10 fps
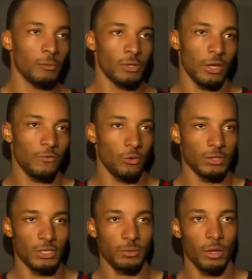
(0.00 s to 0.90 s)
it's like four
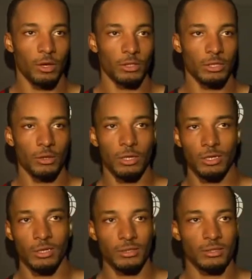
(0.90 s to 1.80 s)
to six players, so
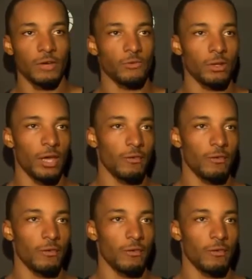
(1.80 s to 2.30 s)
it, it's different.